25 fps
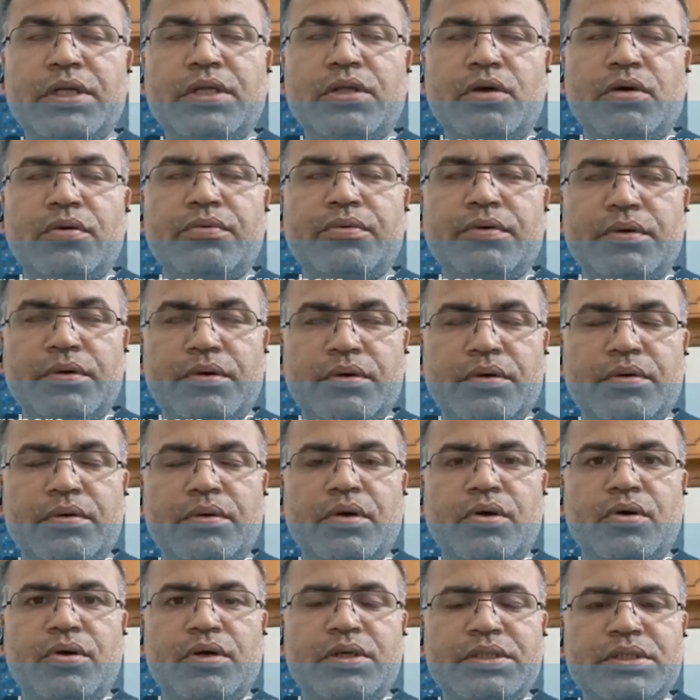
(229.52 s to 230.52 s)
of
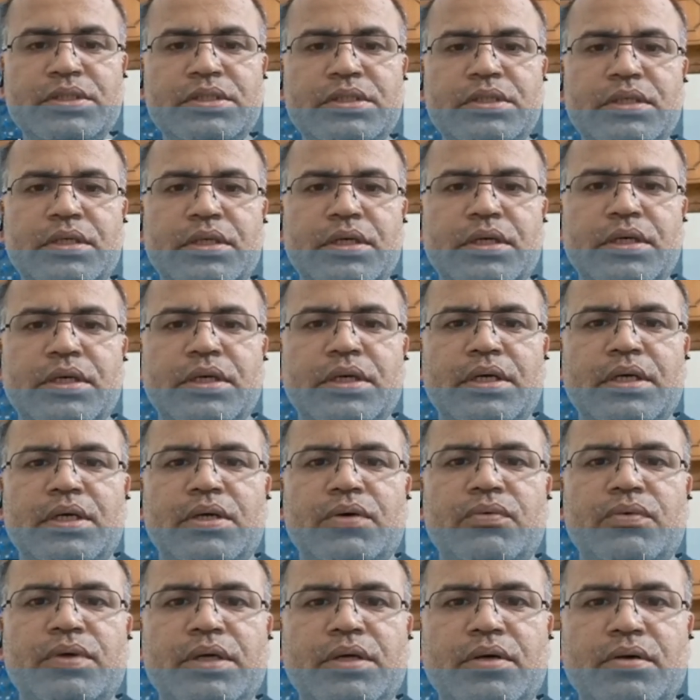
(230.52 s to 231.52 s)
August
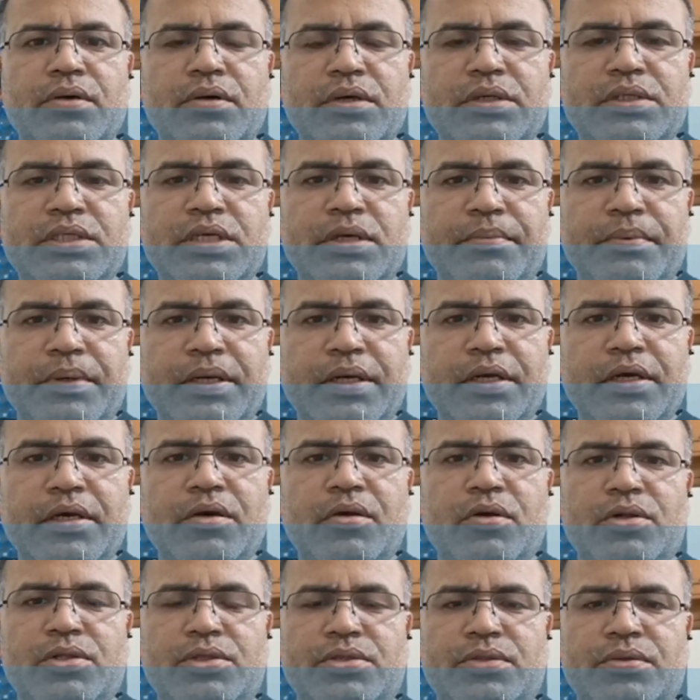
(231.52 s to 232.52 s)
we got
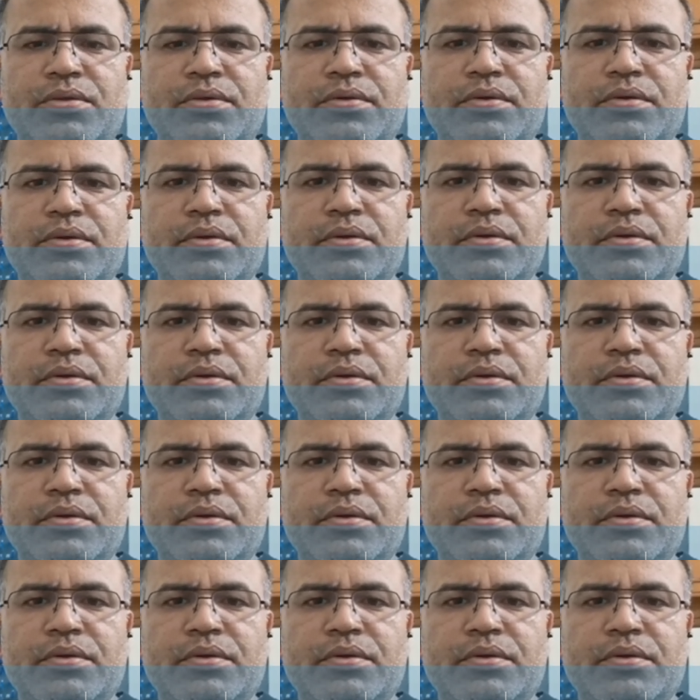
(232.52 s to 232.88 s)
separated also.